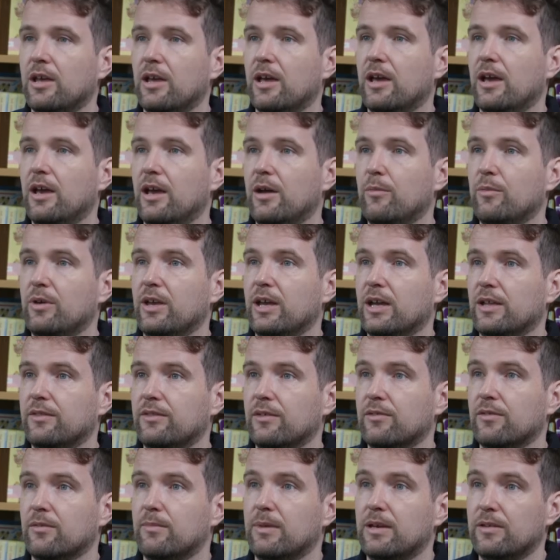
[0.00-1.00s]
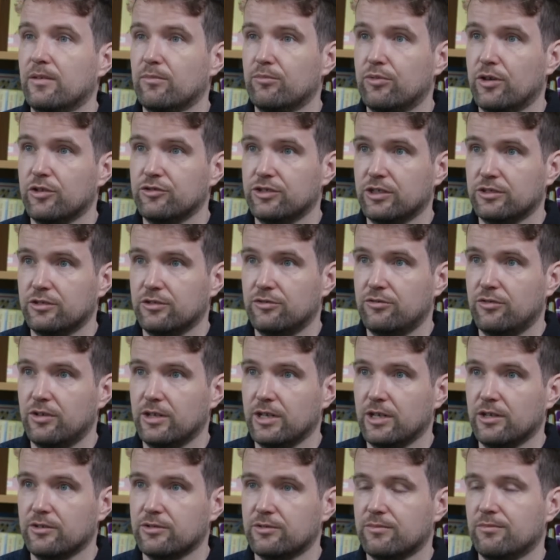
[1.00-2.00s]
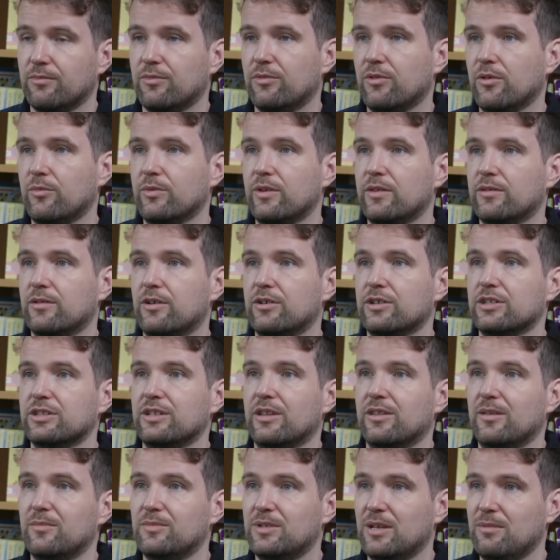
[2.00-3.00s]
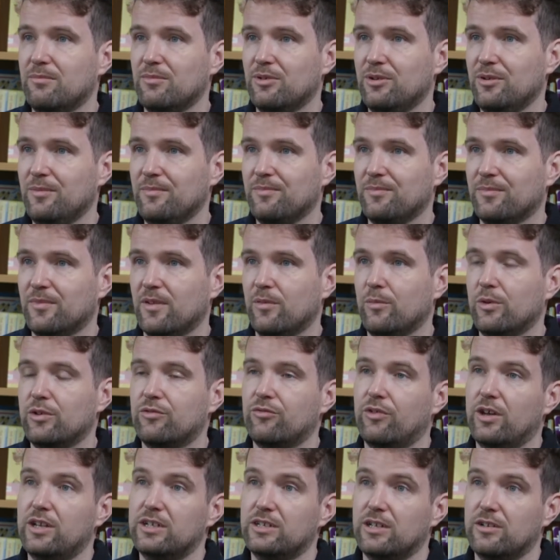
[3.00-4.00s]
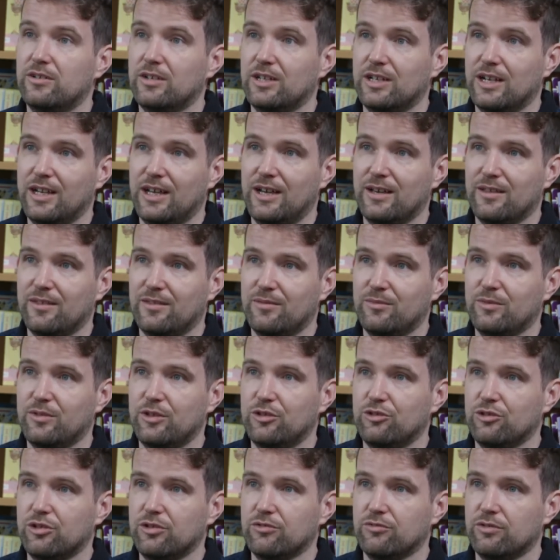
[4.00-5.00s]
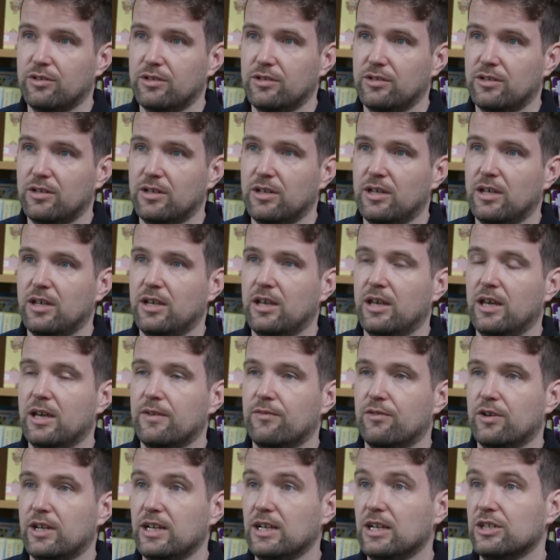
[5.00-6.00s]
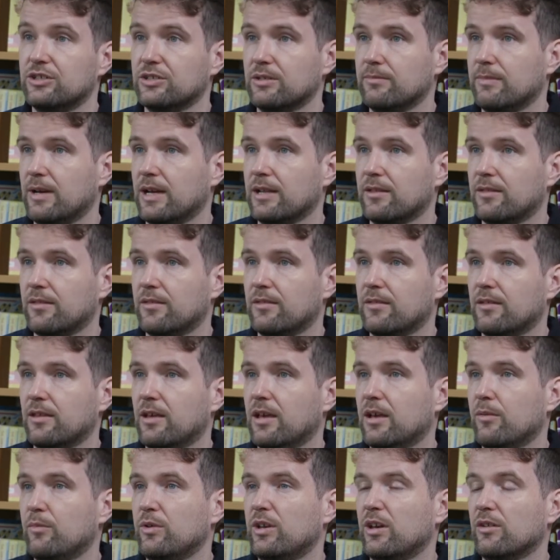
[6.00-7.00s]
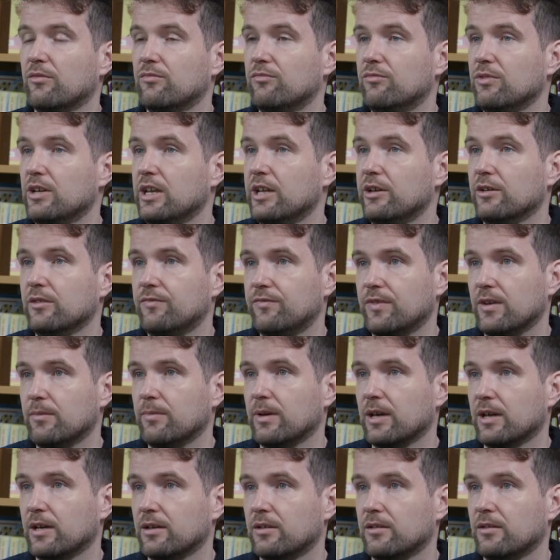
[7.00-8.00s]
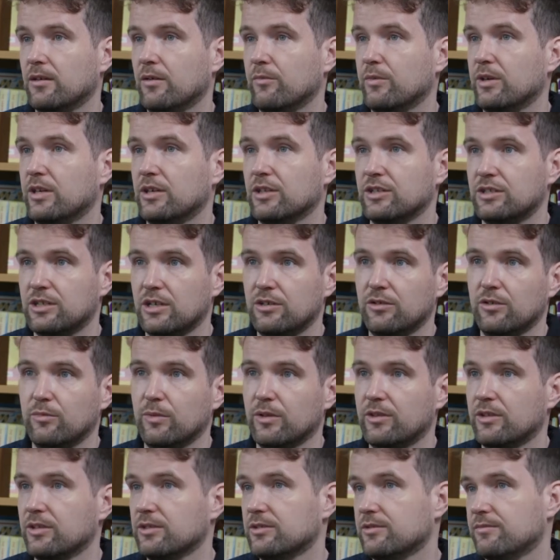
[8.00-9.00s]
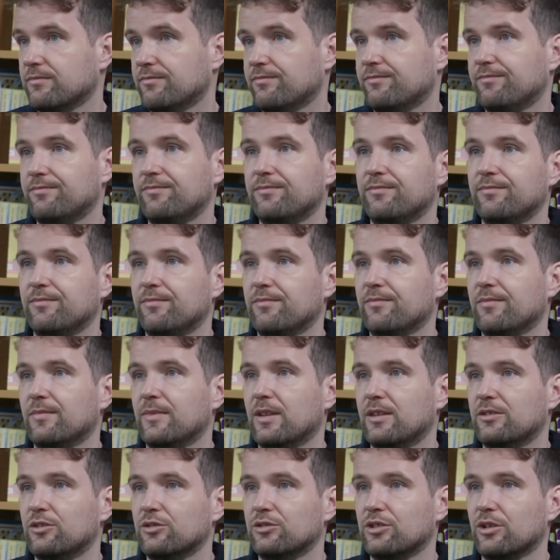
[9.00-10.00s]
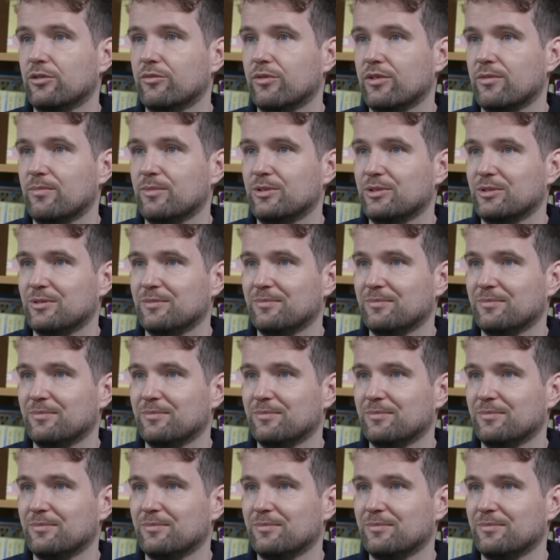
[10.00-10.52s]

and we had this amazing project to try out. So we started in September. We tried it out in class with the children for English and maths, and we got really good feedback, and we continued with it until Christmas.